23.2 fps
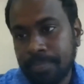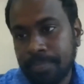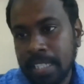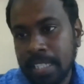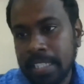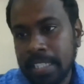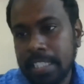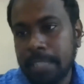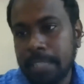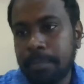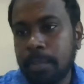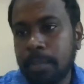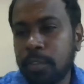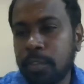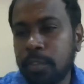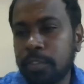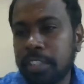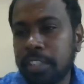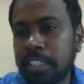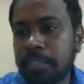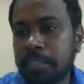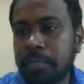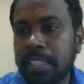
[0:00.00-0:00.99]
The
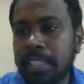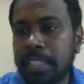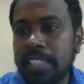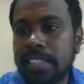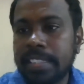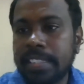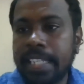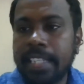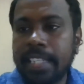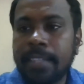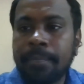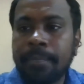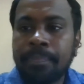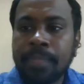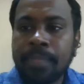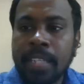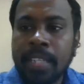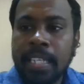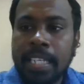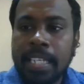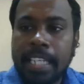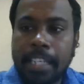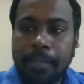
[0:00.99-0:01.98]
pollution means that
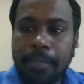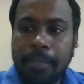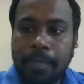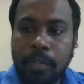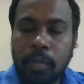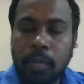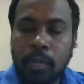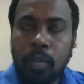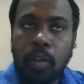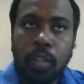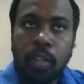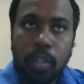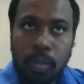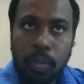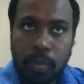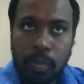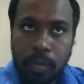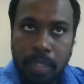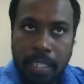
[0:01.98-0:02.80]
if you go to